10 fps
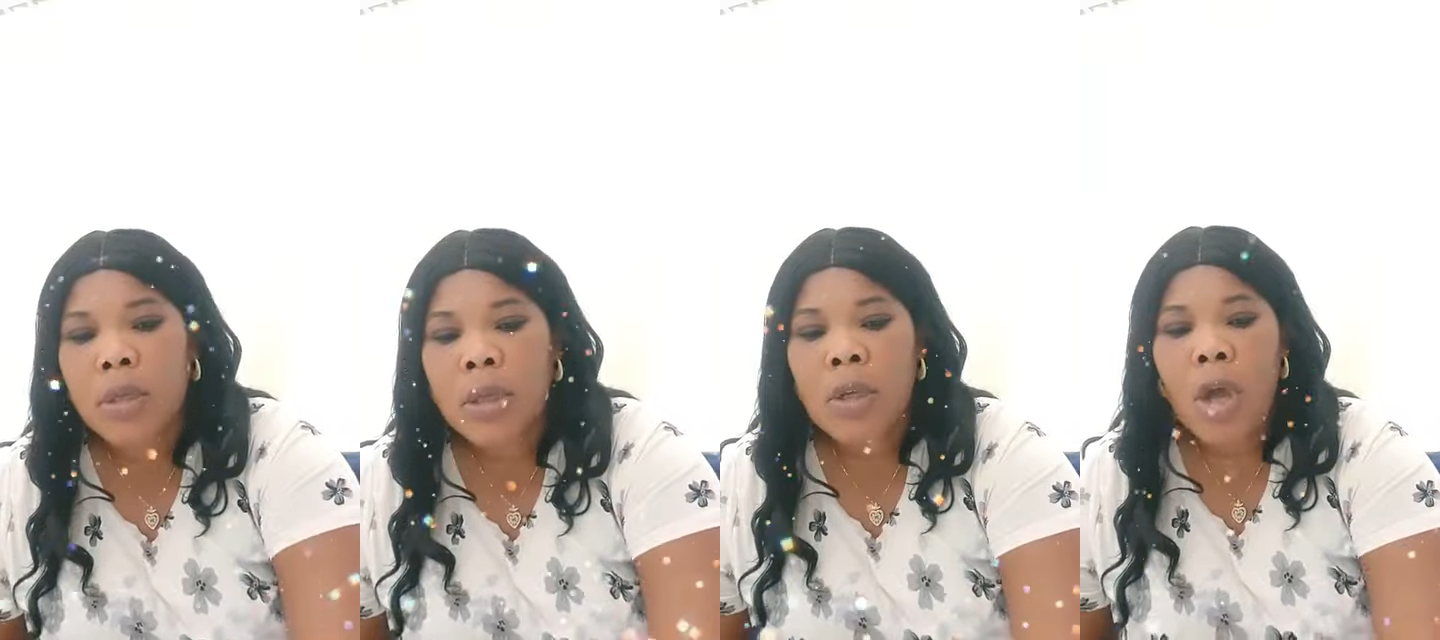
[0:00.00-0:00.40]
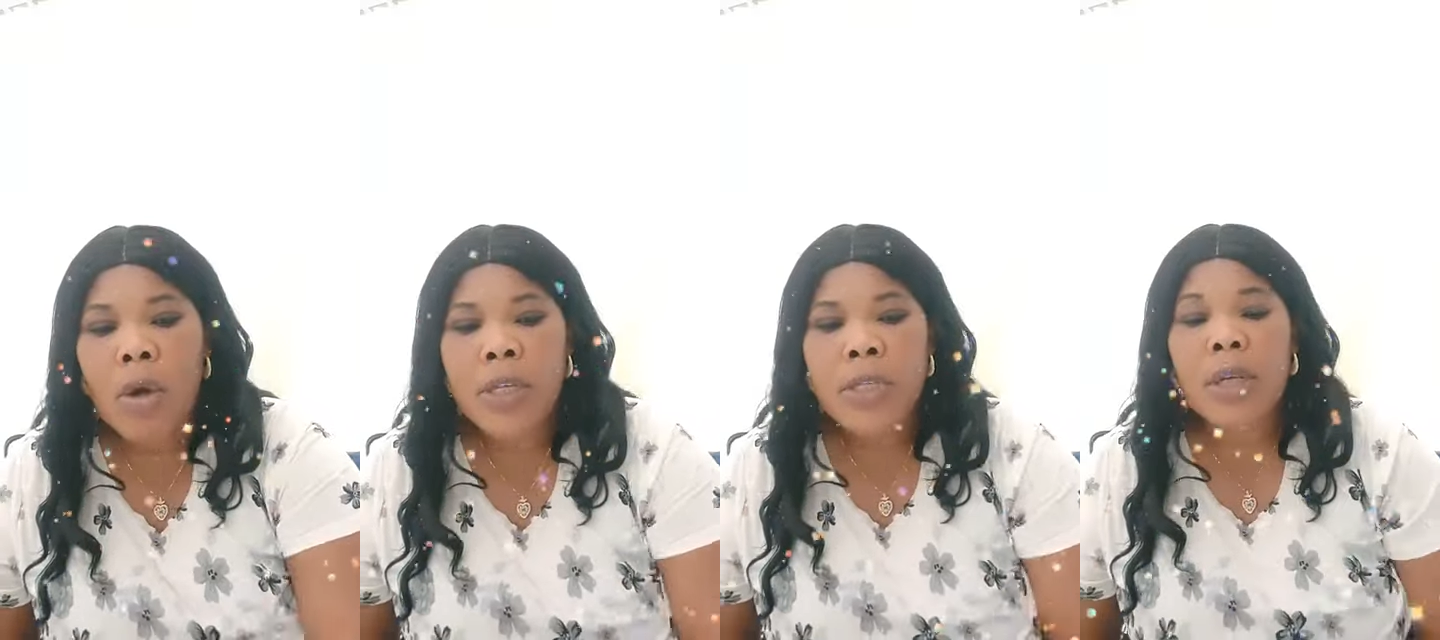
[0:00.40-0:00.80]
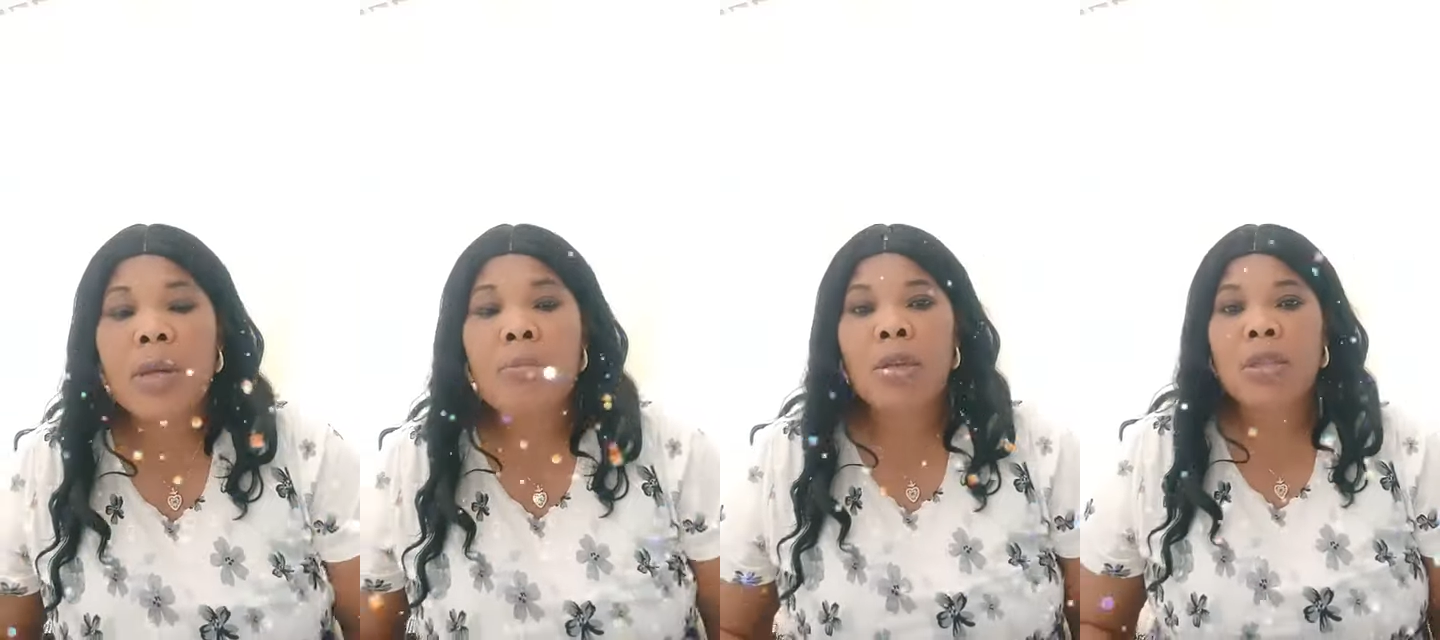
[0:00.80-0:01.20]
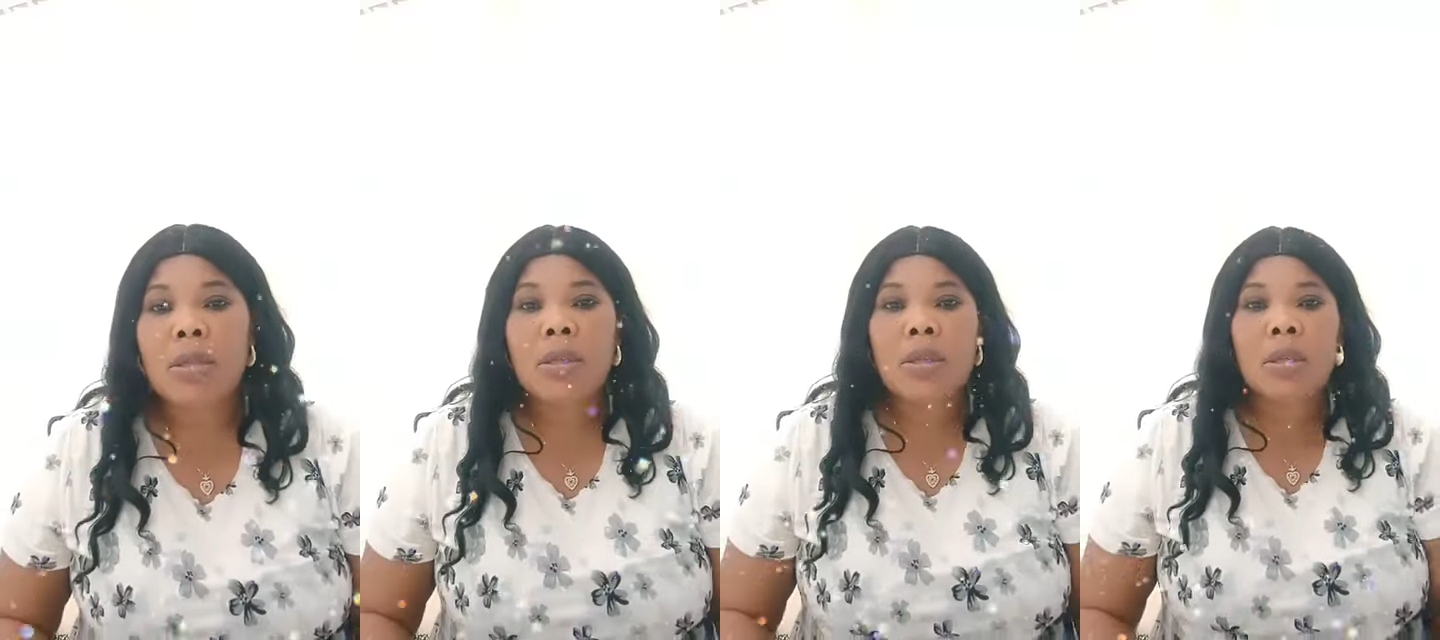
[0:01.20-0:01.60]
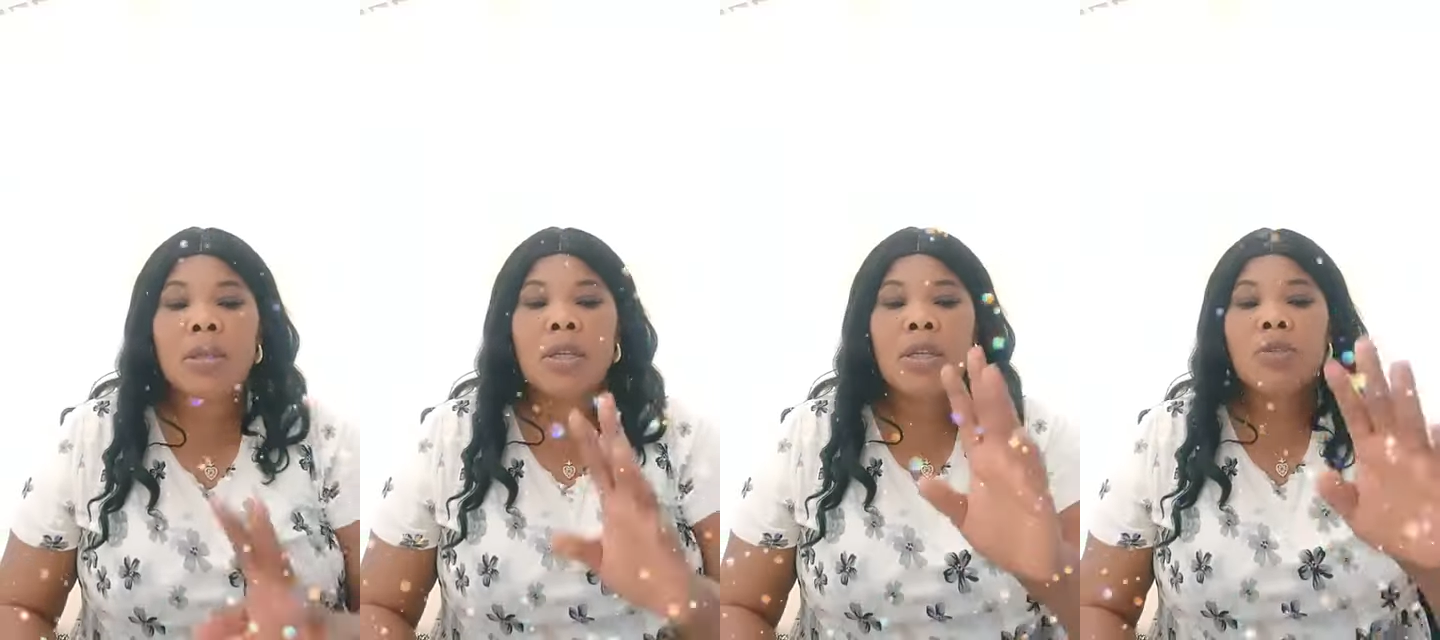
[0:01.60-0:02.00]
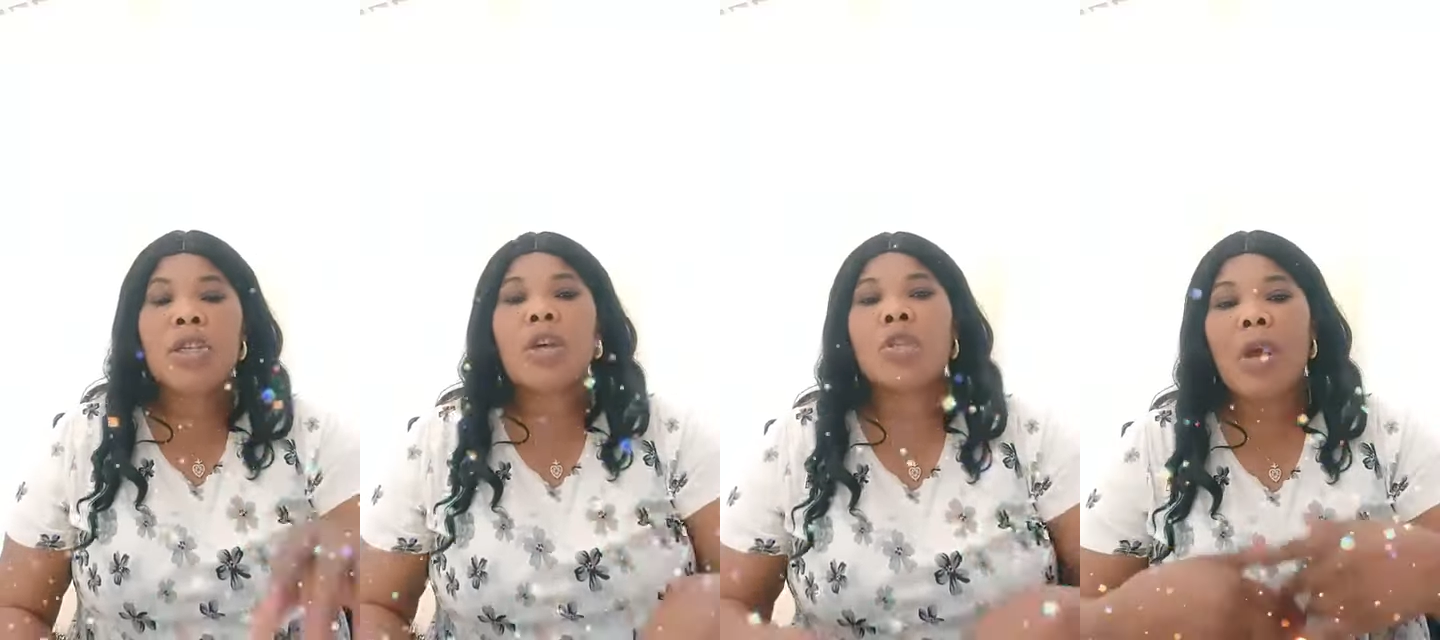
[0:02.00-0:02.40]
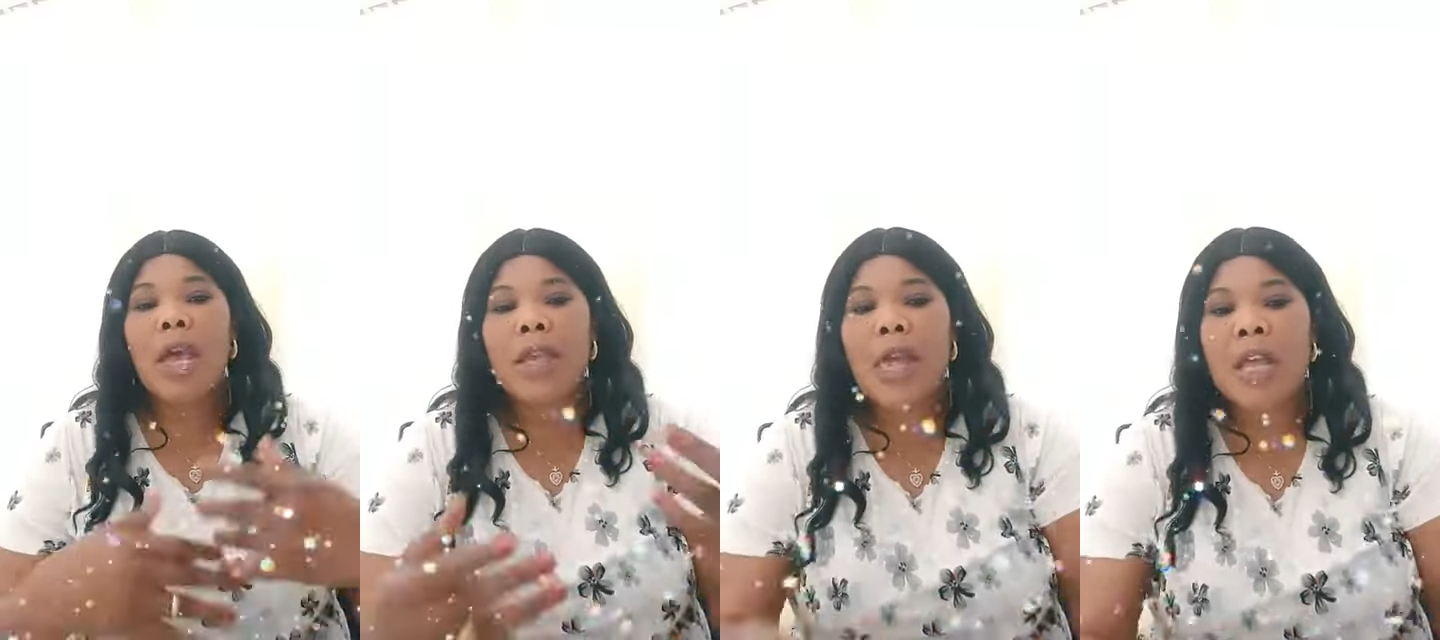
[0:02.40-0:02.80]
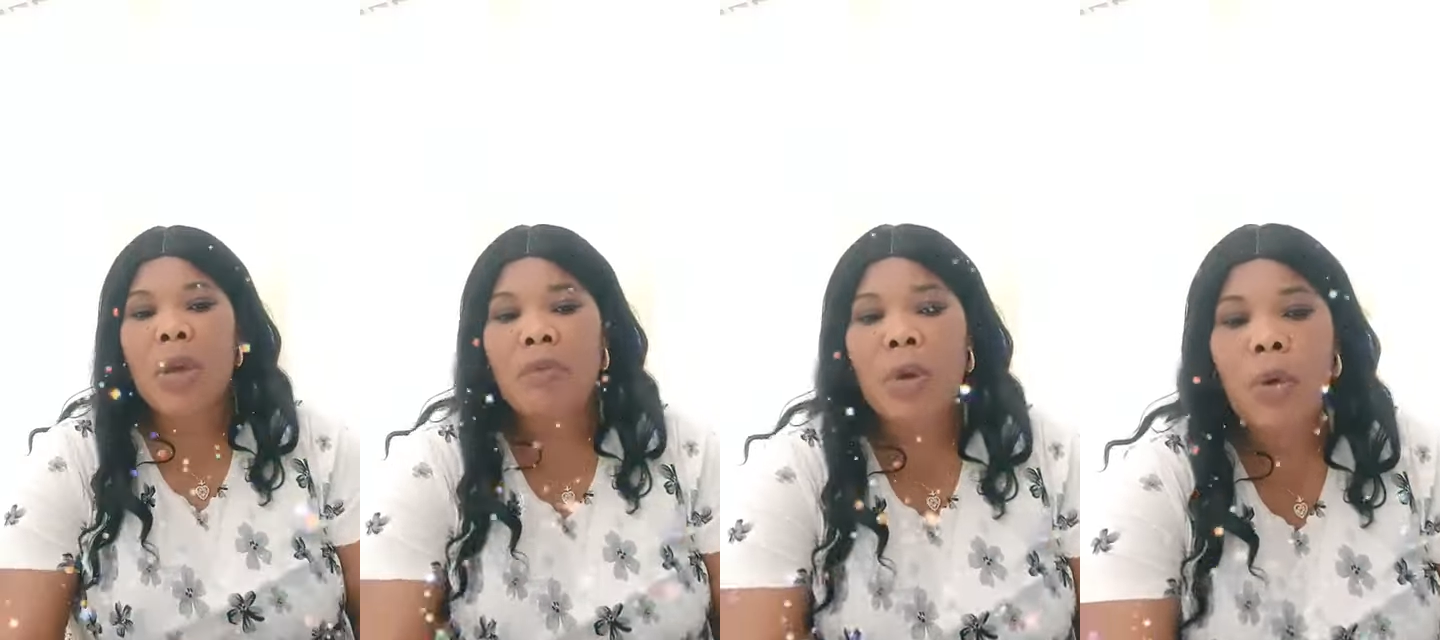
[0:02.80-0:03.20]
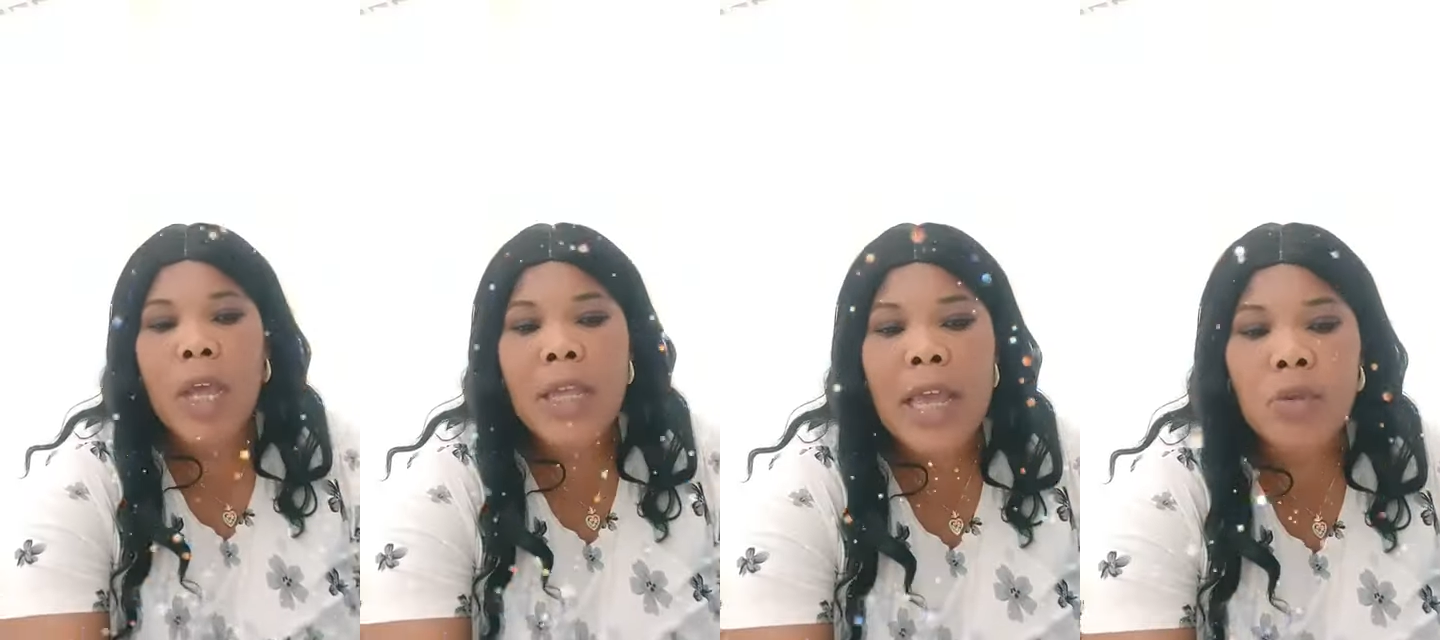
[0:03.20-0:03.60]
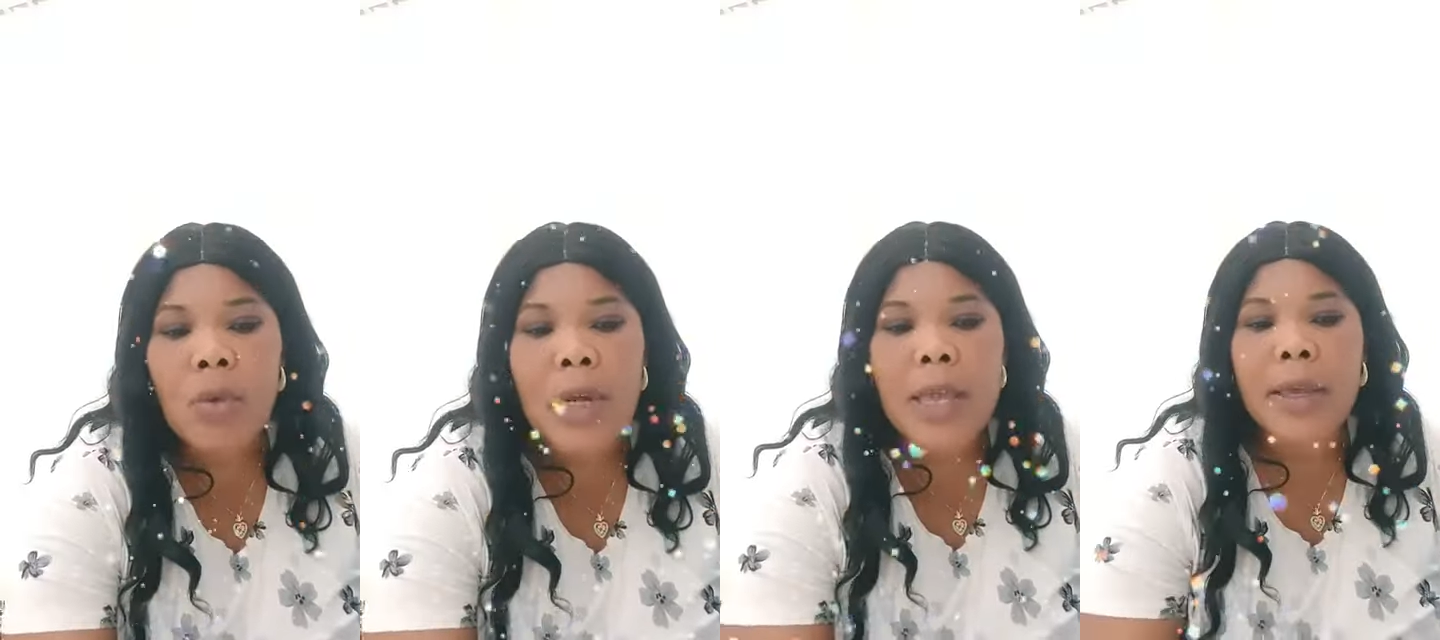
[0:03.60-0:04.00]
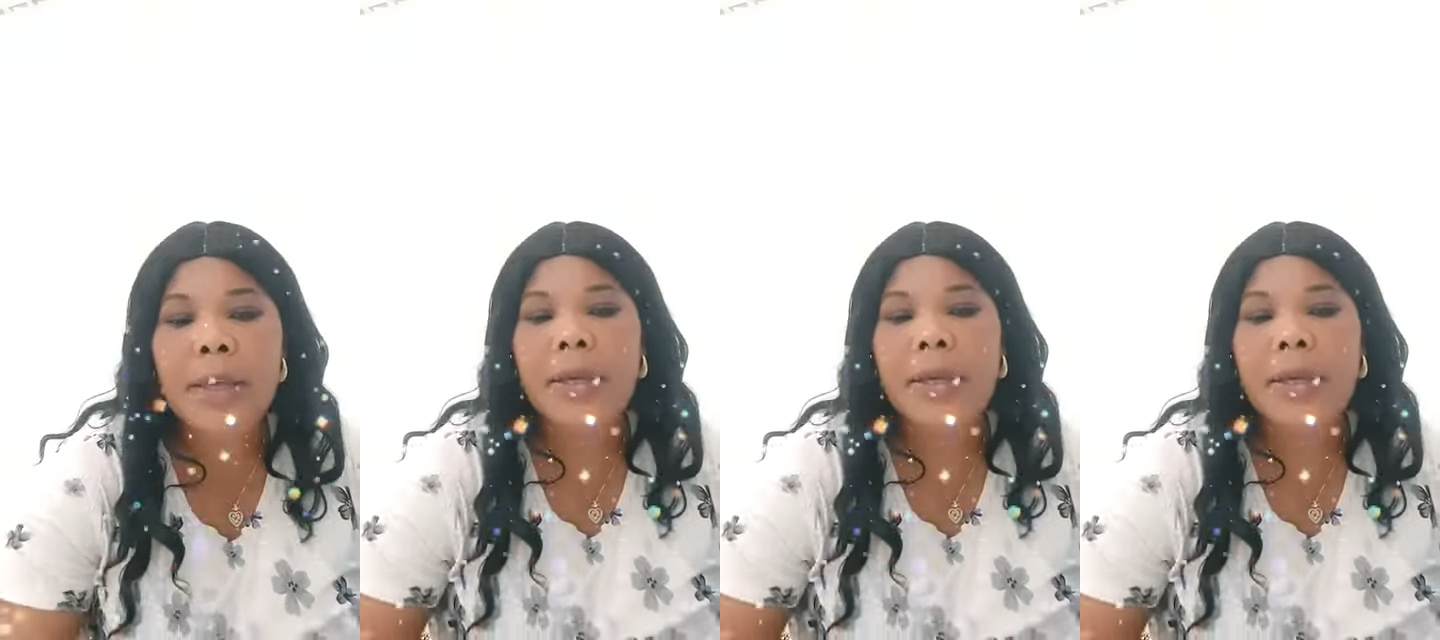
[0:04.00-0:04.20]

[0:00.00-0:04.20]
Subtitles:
you know we reach 3 months. The streets also are yes one low a yes one yeah.